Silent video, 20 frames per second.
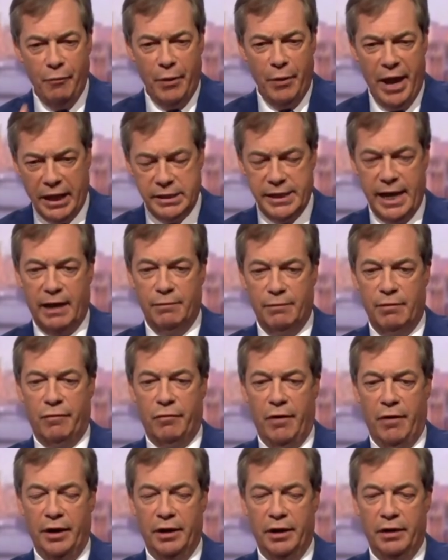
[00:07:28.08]
If we had a second
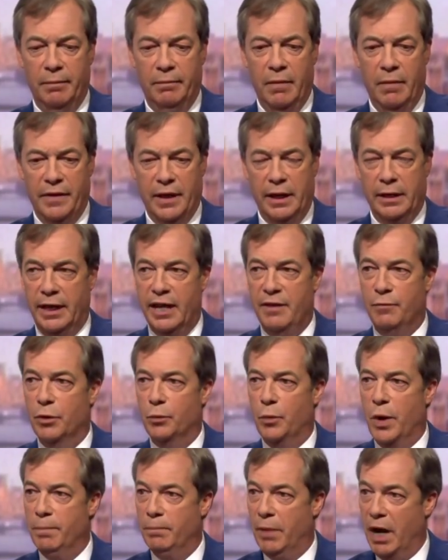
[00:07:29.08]
referendum, I think
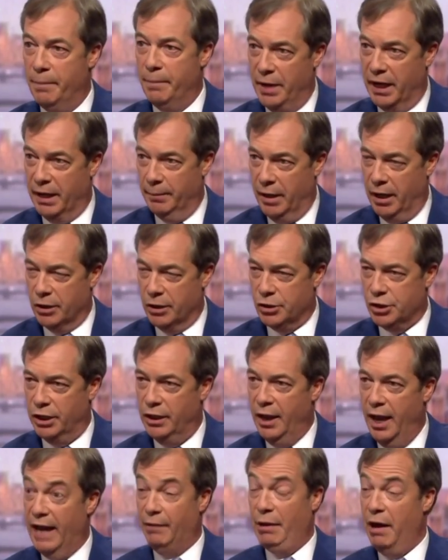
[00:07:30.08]
Leave would win by a bigger margin.